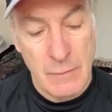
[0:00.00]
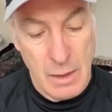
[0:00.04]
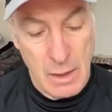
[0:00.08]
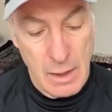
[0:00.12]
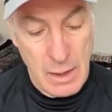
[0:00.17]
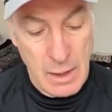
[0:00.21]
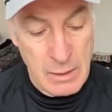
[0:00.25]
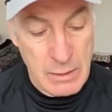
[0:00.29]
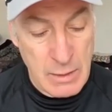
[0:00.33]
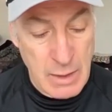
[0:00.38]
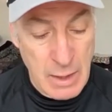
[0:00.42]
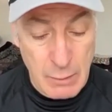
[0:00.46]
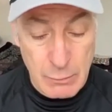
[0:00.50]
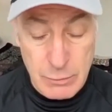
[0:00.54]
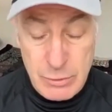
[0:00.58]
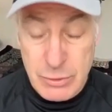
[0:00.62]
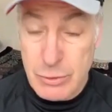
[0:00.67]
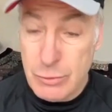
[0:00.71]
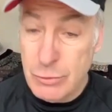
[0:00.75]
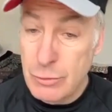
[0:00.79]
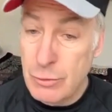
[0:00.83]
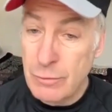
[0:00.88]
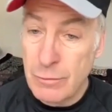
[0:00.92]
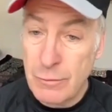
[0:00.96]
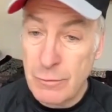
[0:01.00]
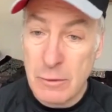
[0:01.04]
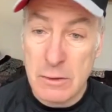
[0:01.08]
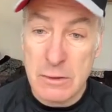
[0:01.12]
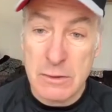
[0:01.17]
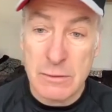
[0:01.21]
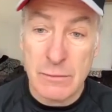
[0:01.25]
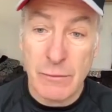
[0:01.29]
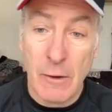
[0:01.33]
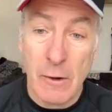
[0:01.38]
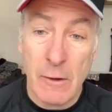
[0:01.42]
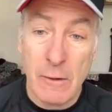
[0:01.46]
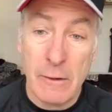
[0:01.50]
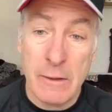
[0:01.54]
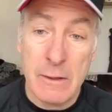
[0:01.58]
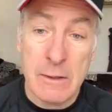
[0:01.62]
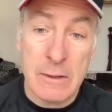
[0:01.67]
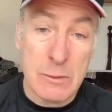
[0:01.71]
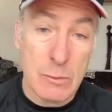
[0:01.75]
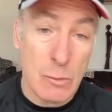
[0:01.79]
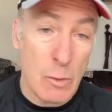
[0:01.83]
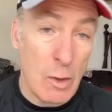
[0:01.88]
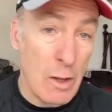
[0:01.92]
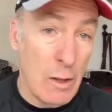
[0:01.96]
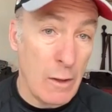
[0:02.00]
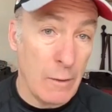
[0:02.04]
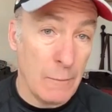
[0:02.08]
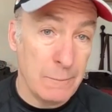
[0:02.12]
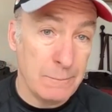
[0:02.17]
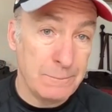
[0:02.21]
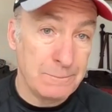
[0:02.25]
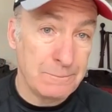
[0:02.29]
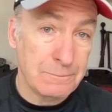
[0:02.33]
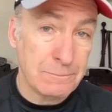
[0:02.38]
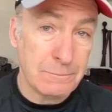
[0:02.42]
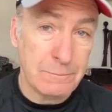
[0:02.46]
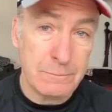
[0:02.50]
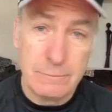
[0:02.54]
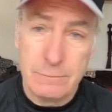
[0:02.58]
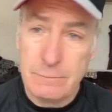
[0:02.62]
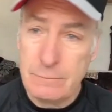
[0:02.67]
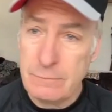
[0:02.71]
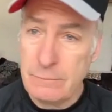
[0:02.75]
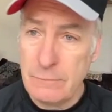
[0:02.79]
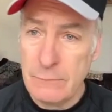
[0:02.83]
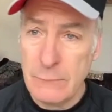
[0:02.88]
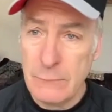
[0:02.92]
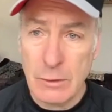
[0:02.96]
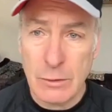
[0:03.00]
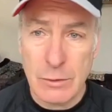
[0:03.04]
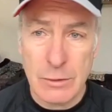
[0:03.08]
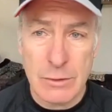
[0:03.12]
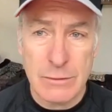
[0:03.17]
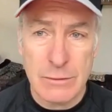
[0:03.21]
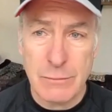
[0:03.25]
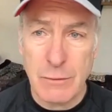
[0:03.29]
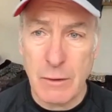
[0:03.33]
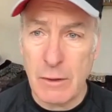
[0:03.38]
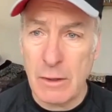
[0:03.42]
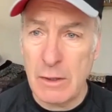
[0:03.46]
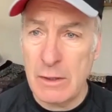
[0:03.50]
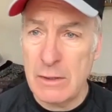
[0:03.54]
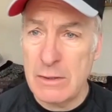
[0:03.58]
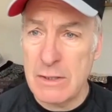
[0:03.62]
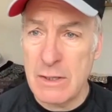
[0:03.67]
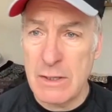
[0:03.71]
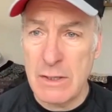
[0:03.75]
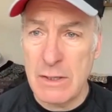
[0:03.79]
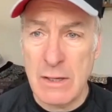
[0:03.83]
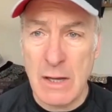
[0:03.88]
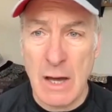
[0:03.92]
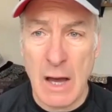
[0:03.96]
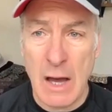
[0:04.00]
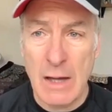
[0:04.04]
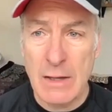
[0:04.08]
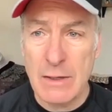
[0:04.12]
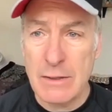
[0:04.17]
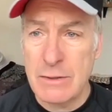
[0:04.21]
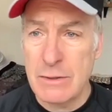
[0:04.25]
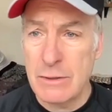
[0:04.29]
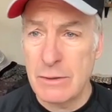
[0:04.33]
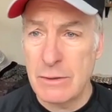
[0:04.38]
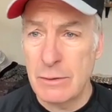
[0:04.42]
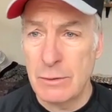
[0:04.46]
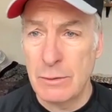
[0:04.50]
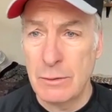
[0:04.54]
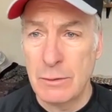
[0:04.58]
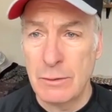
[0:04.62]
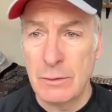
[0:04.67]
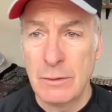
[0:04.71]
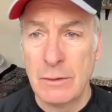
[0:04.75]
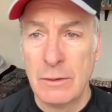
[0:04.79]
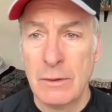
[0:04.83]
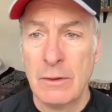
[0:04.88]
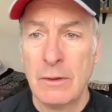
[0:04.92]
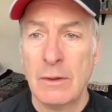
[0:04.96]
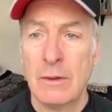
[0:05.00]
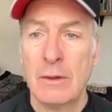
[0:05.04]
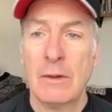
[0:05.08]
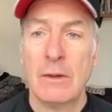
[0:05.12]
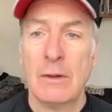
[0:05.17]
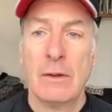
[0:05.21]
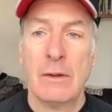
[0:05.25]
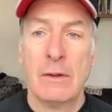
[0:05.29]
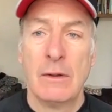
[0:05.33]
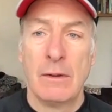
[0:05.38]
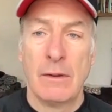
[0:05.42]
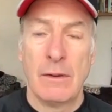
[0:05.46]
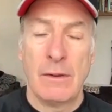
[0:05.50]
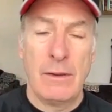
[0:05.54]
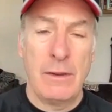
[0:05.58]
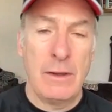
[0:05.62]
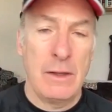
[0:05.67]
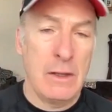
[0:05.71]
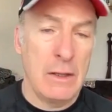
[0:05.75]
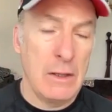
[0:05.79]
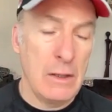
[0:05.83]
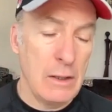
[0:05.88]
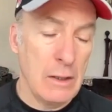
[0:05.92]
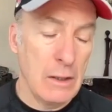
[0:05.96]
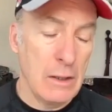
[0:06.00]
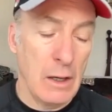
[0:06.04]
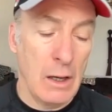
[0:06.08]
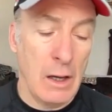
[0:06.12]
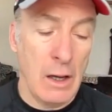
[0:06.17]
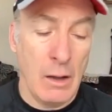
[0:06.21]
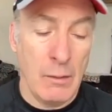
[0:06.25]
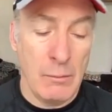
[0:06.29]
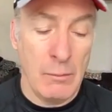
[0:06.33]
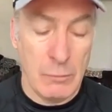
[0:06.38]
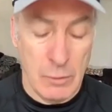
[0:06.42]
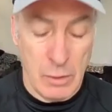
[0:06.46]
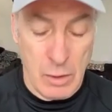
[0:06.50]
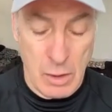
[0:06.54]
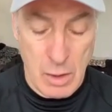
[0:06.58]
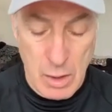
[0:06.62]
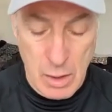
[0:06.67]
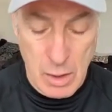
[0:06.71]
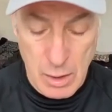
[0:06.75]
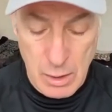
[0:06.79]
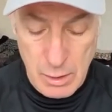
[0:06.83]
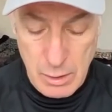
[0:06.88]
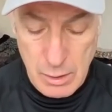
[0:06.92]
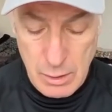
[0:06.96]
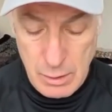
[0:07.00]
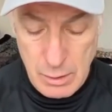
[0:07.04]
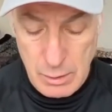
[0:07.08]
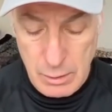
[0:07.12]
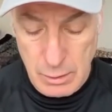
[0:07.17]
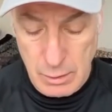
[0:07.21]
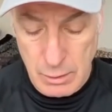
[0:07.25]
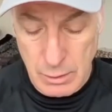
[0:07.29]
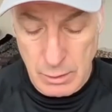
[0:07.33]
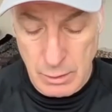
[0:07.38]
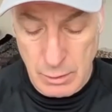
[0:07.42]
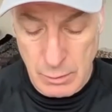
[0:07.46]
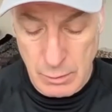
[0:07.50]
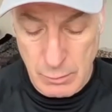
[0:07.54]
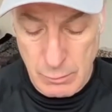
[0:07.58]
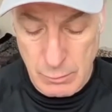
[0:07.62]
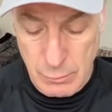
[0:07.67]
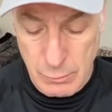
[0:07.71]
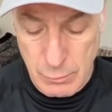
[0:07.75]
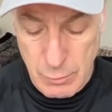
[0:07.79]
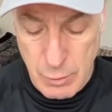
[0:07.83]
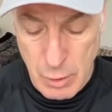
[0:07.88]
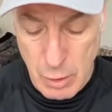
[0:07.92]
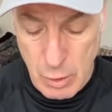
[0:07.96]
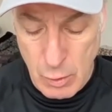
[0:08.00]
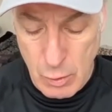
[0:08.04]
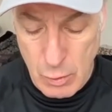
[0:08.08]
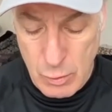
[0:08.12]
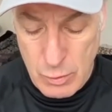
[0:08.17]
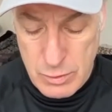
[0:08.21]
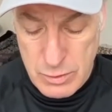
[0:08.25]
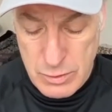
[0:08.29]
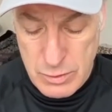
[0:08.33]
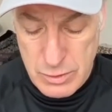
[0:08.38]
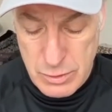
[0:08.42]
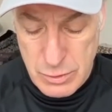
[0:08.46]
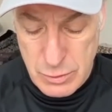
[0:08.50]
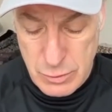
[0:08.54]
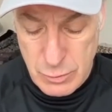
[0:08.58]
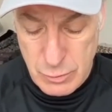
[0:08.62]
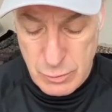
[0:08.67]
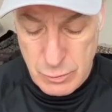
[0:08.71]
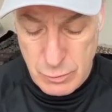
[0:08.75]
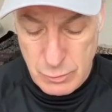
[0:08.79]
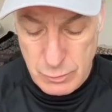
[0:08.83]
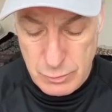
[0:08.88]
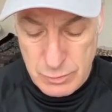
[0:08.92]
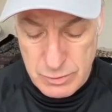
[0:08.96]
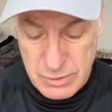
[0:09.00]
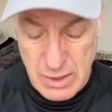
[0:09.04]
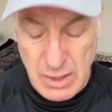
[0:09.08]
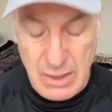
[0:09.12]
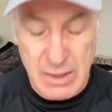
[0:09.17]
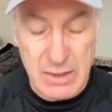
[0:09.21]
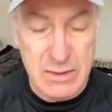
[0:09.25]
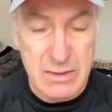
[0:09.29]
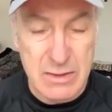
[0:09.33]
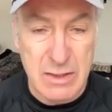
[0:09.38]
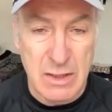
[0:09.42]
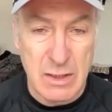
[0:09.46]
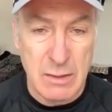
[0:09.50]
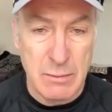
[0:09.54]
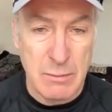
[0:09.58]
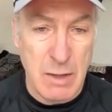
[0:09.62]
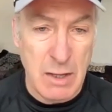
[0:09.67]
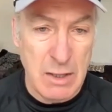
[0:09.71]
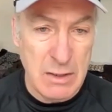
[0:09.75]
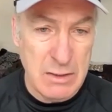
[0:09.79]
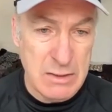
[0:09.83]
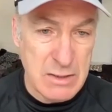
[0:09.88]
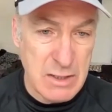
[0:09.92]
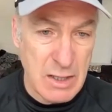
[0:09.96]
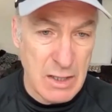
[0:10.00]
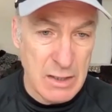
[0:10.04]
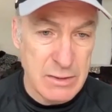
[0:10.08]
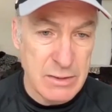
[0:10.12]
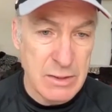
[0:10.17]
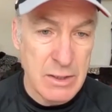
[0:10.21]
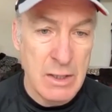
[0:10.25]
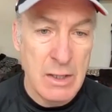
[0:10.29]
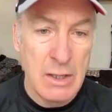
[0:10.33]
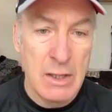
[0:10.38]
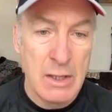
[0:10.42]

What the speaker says: And that was true of Chris Farley as well. Chris Farley did not do the long road to Second City main stage.